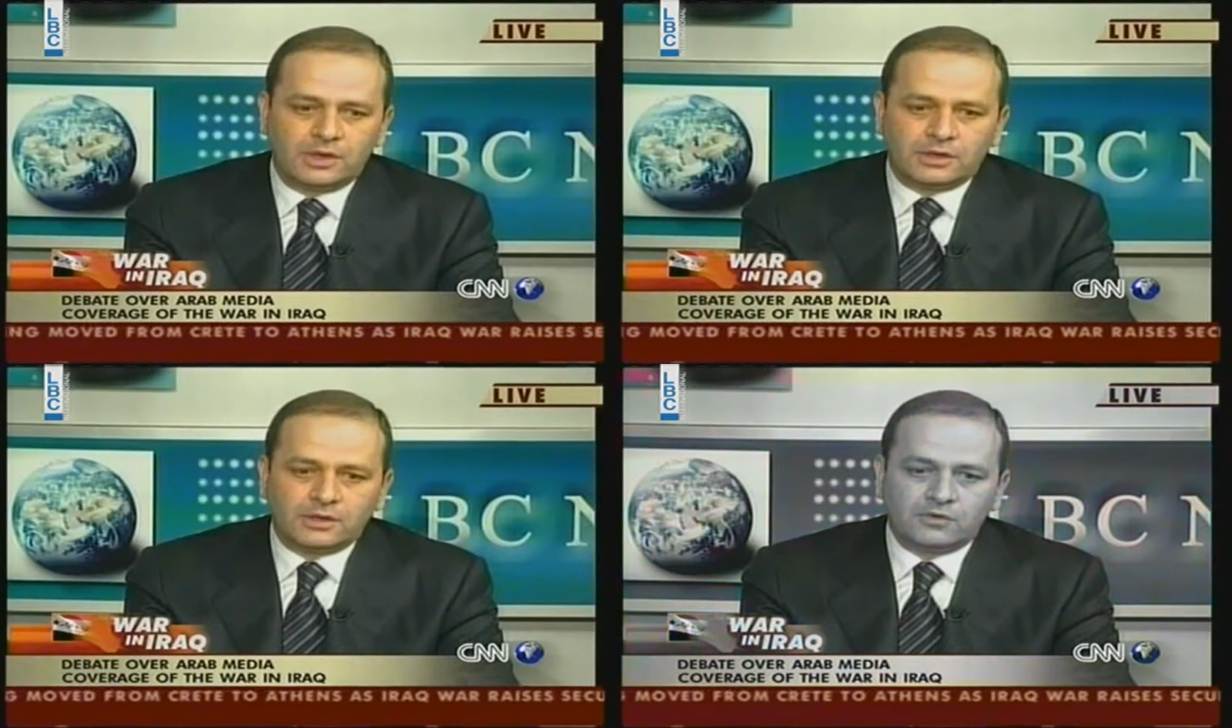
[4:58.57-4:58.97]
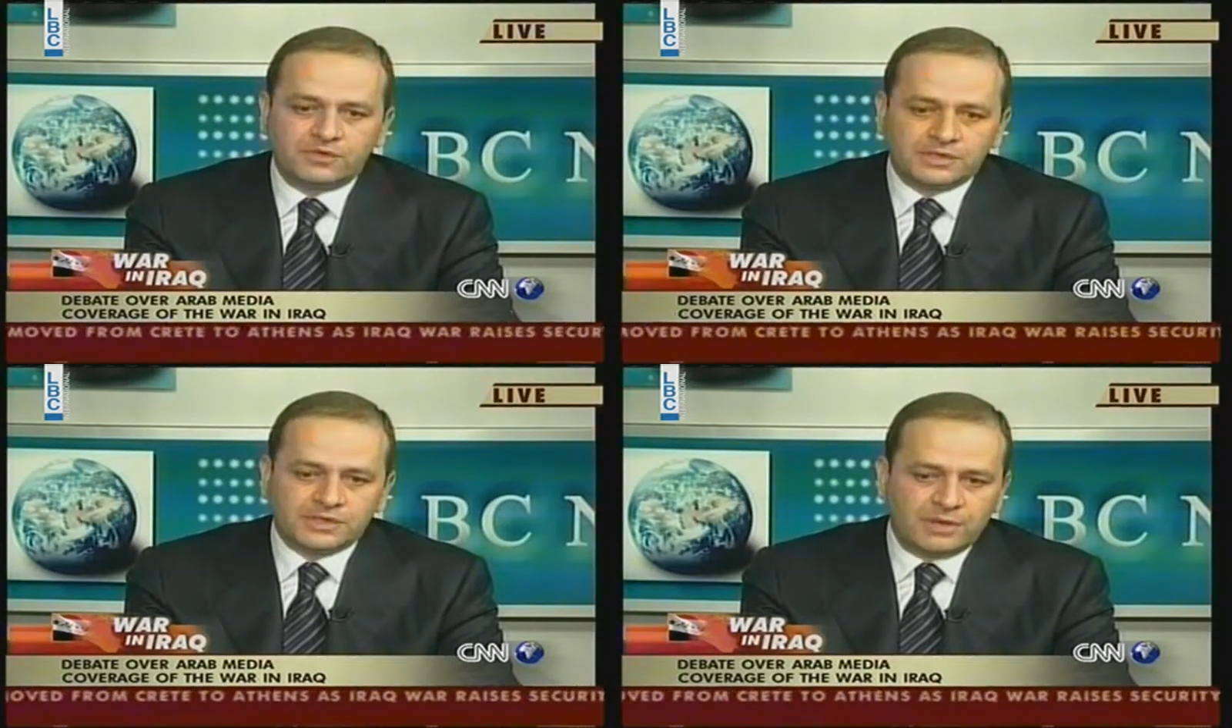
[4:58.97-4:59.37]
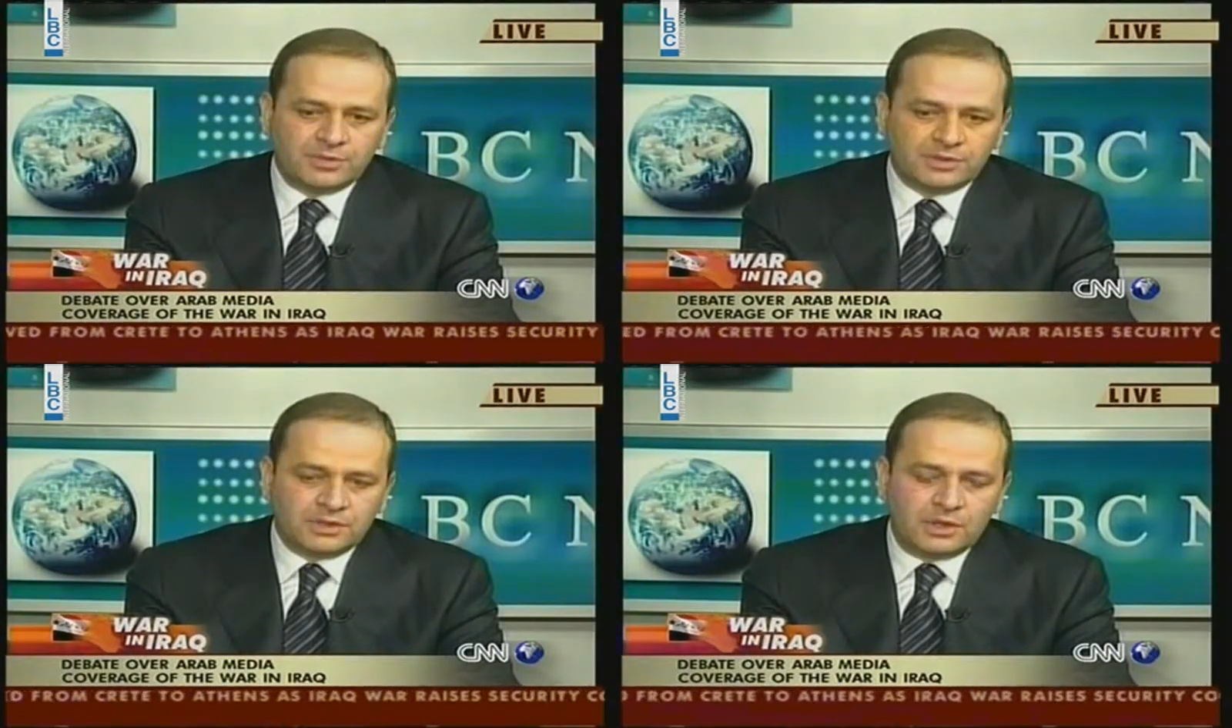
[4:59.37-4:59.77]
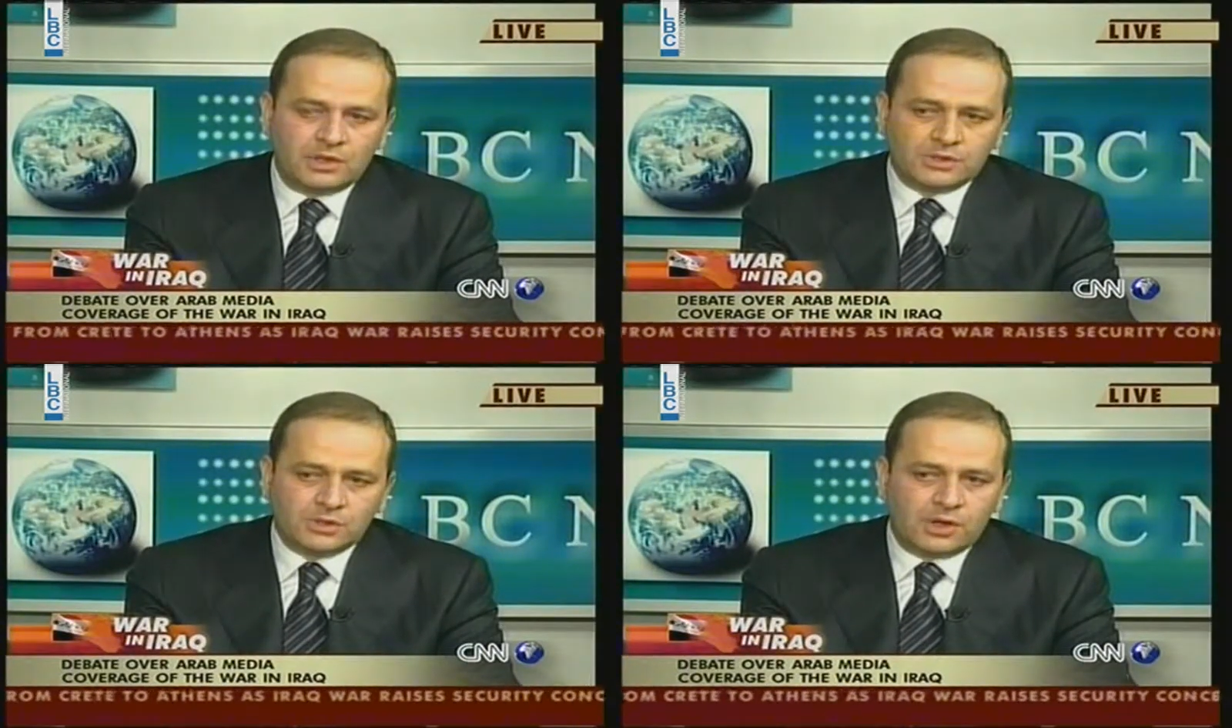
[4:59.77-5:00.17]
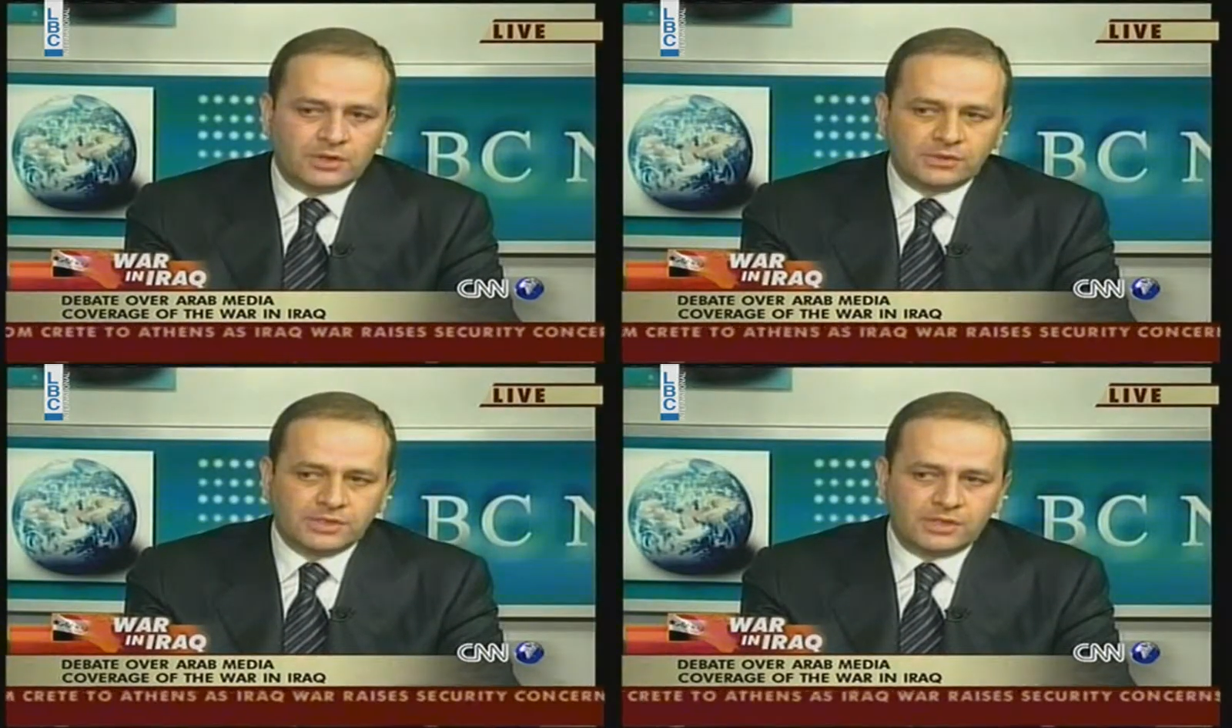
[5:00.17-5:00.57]
None of this happened. So I
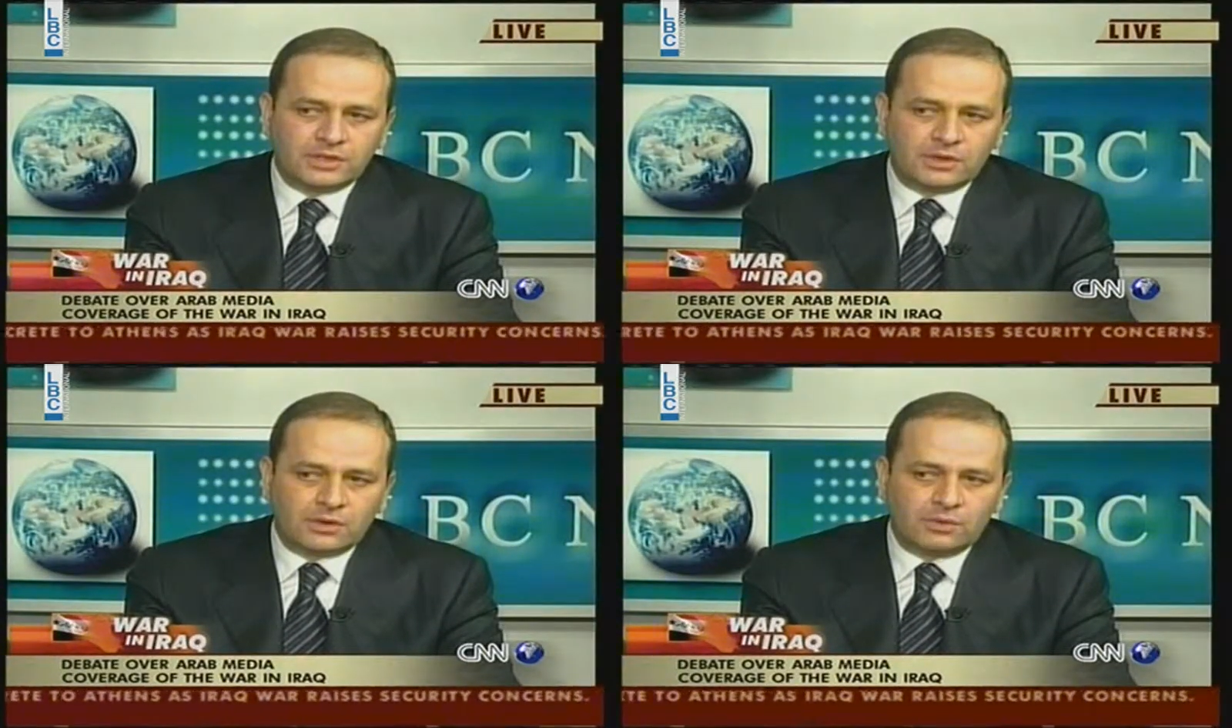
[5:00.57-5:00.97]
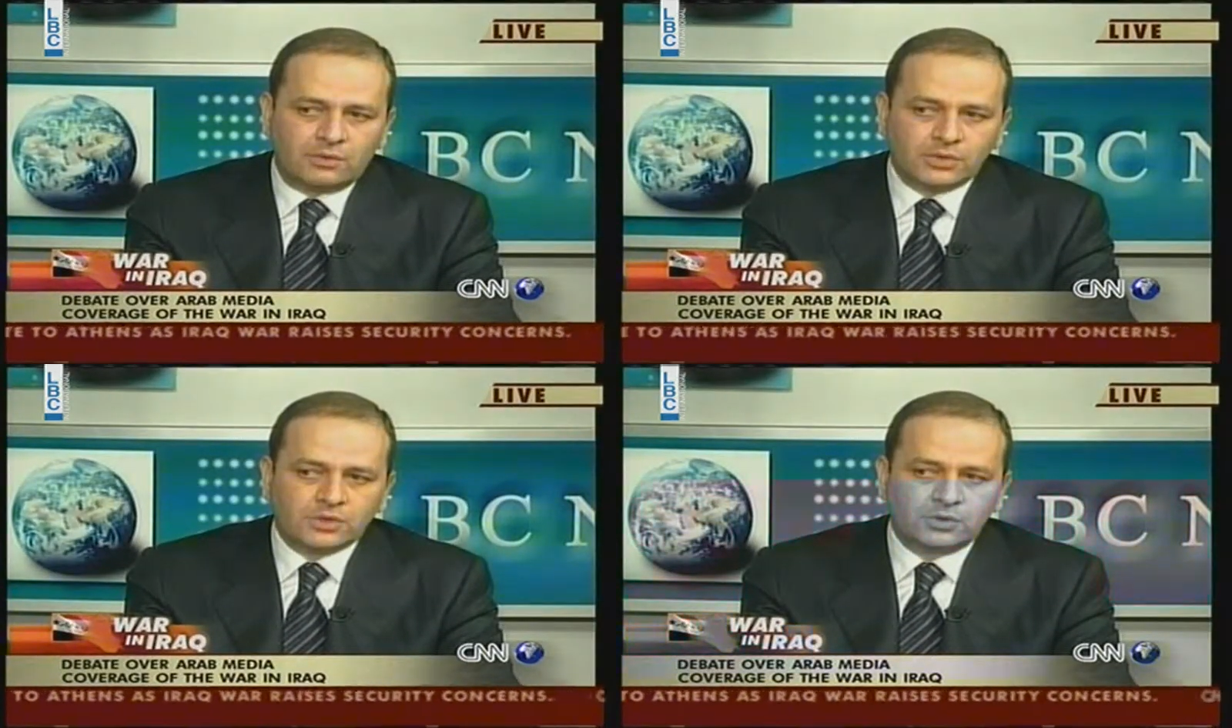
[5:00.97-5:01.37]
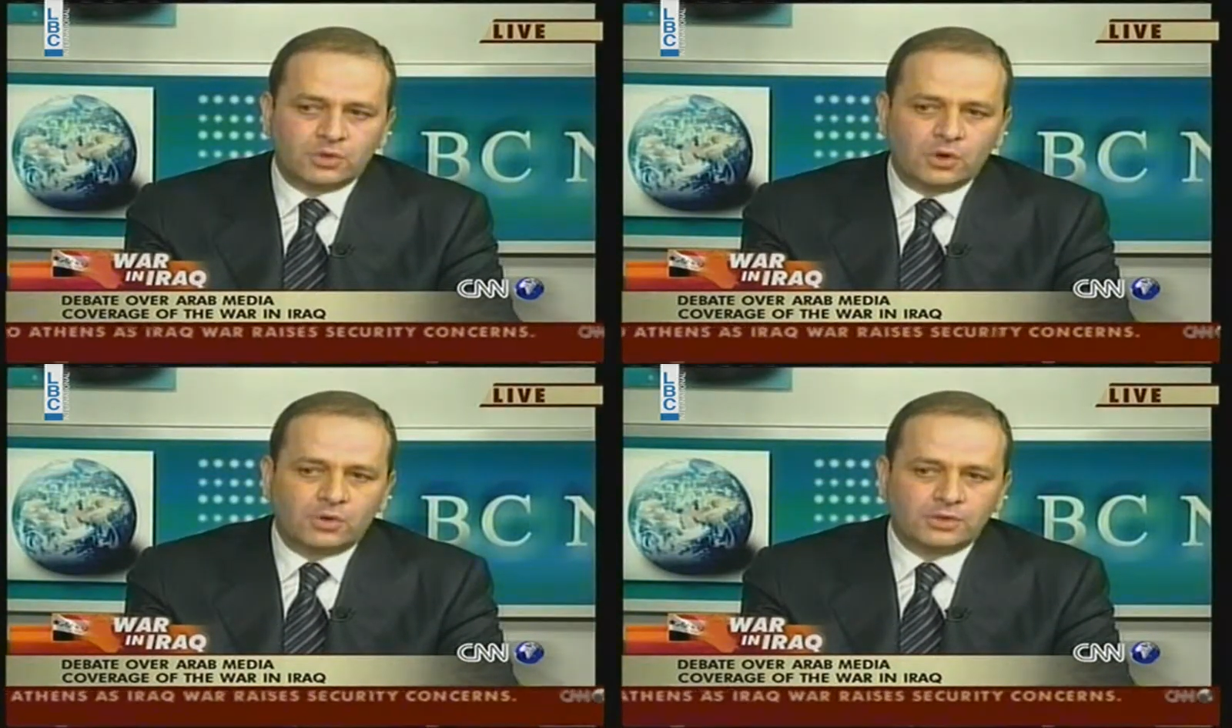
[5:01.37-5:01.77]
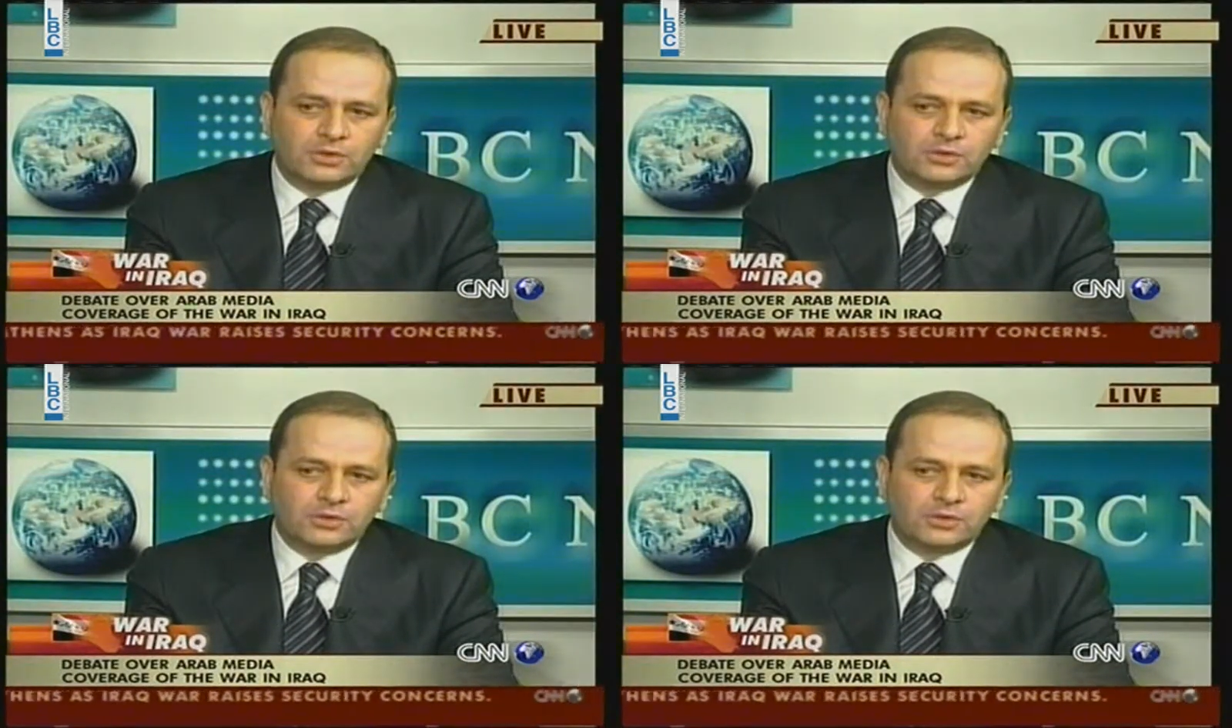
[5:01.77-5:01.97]
don't think we should go into